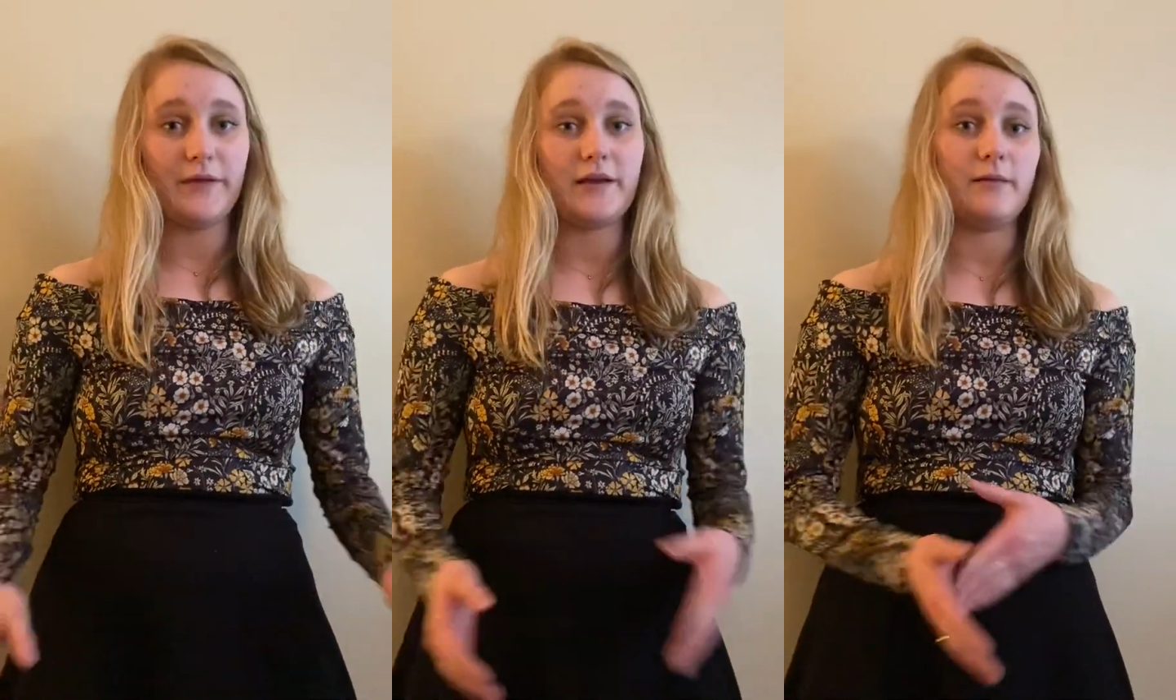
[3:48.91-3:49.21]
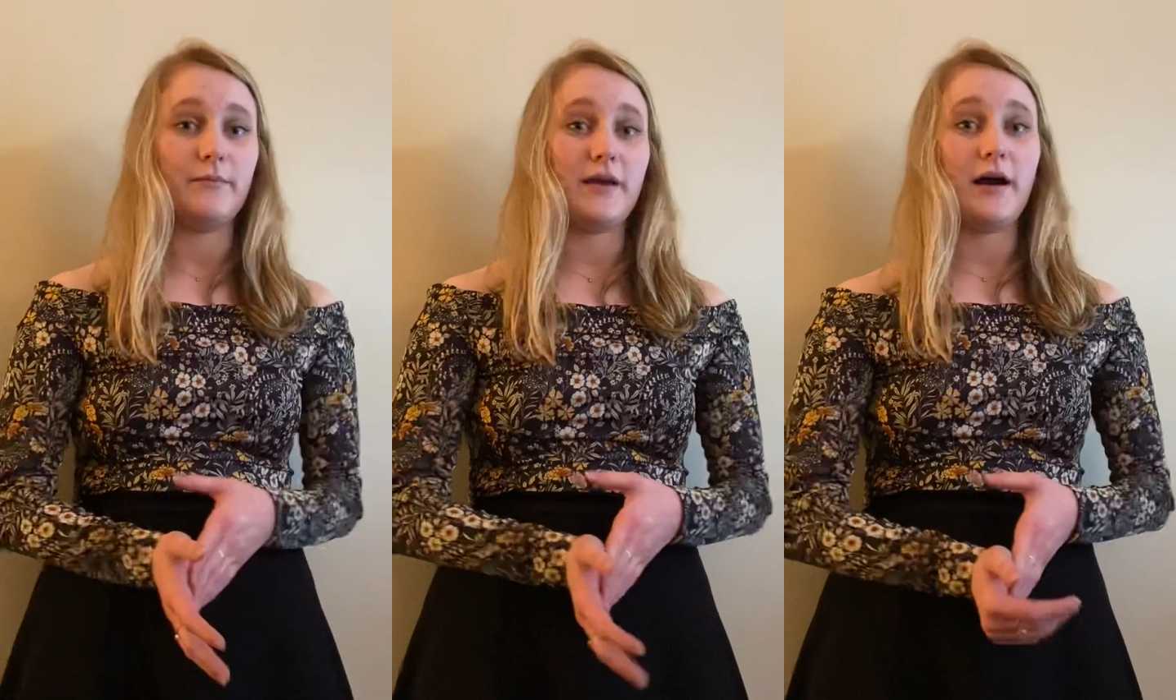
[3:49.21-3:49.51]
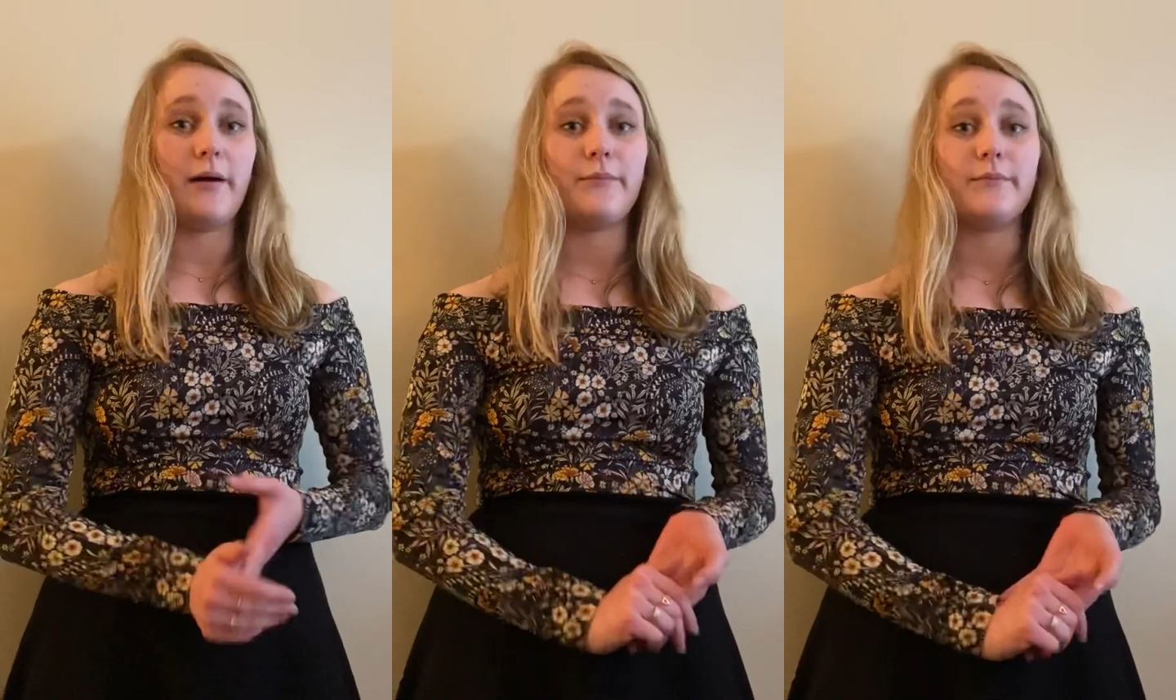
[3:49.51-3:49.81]
They can be
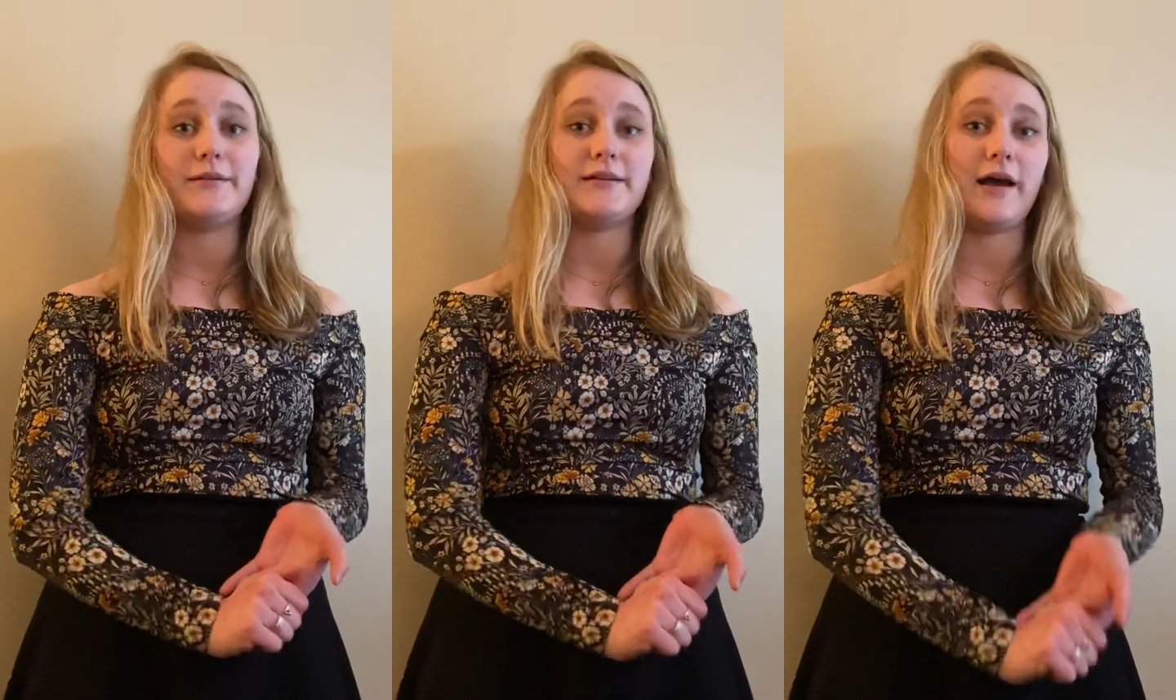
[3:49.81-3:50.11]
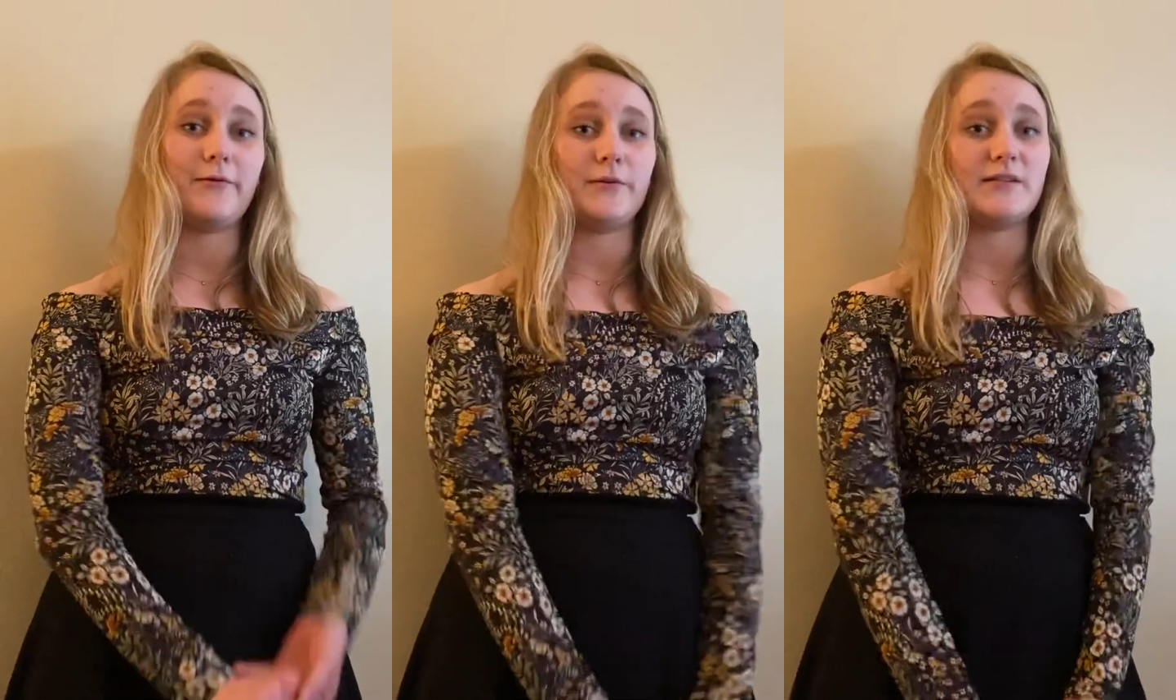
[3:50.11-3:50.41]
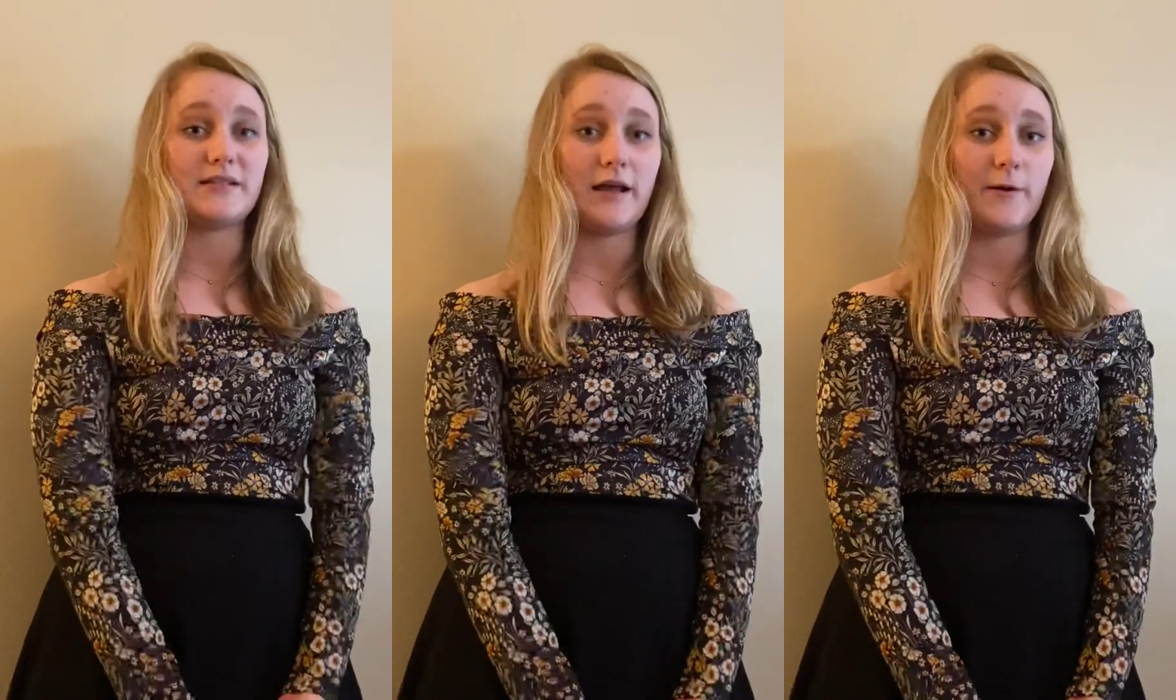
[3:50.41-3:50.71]
up, down,
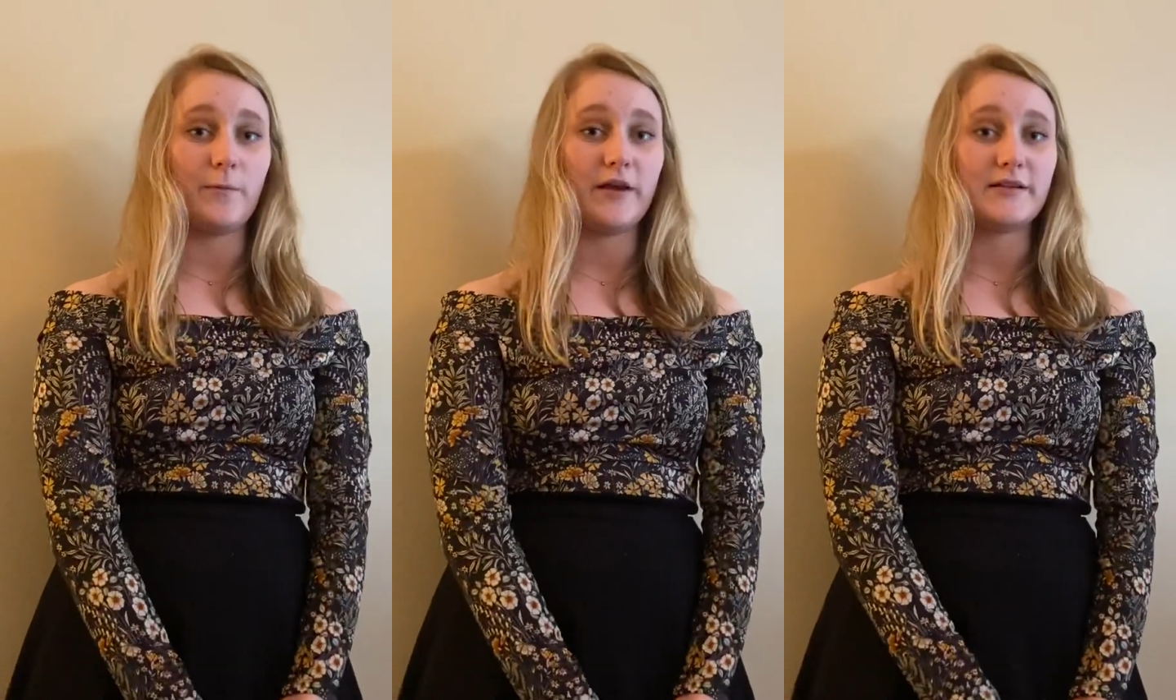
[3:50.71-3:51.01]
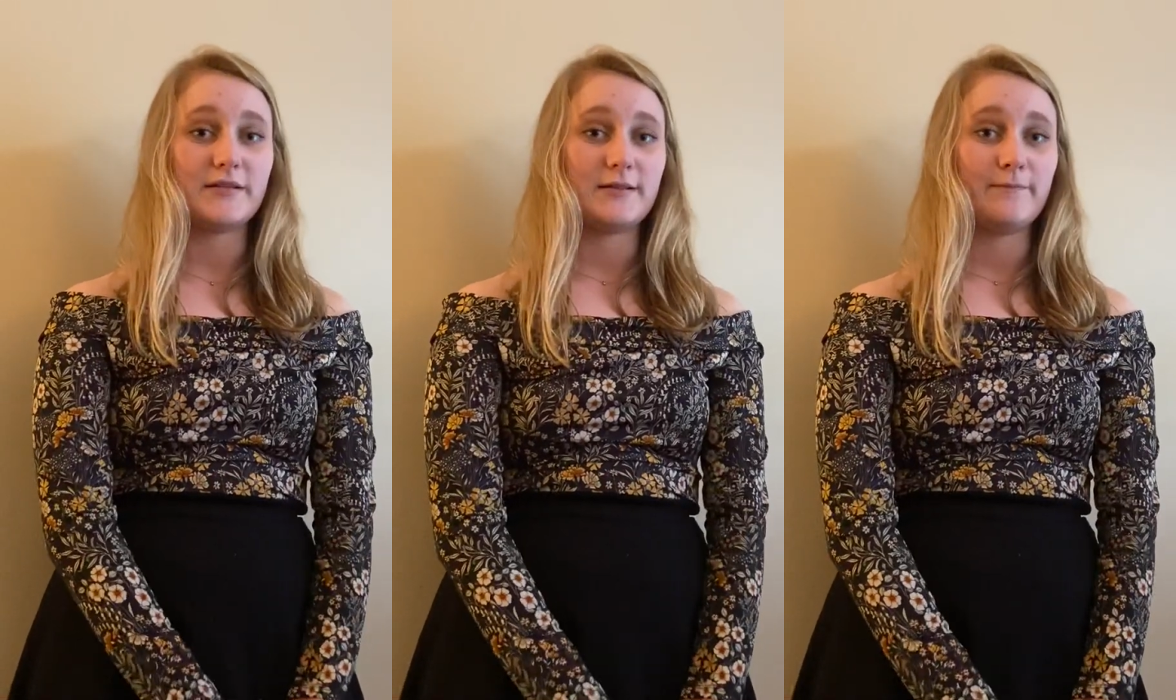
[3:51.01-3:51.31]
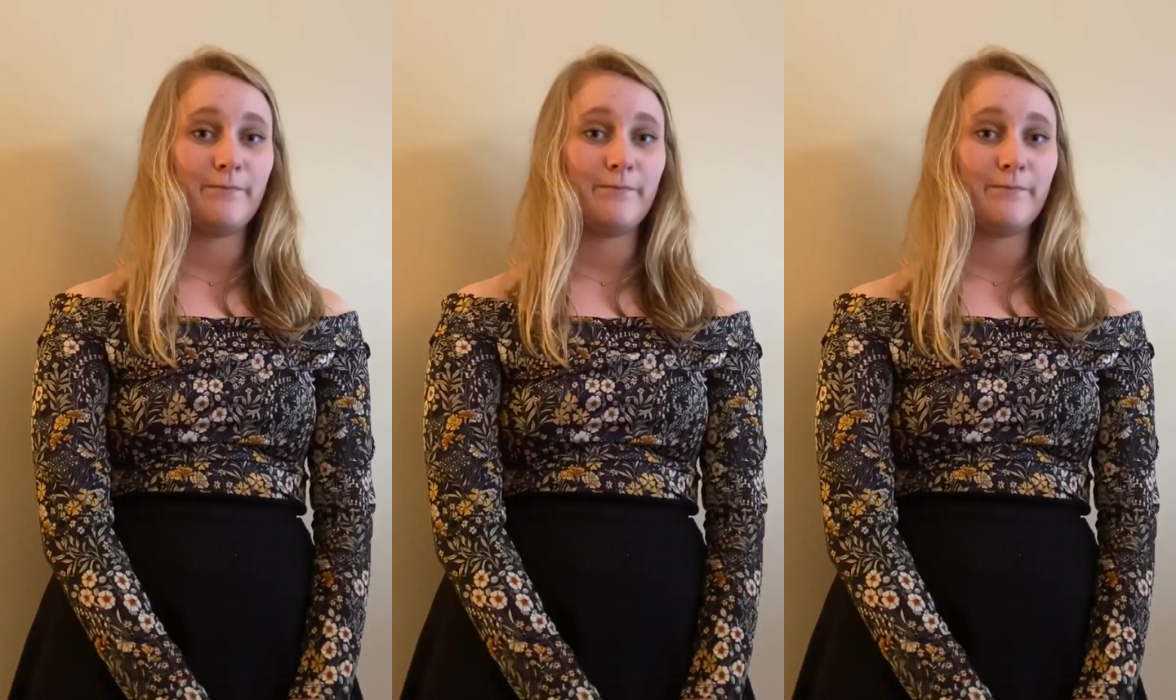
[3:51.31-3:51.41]
and sideways.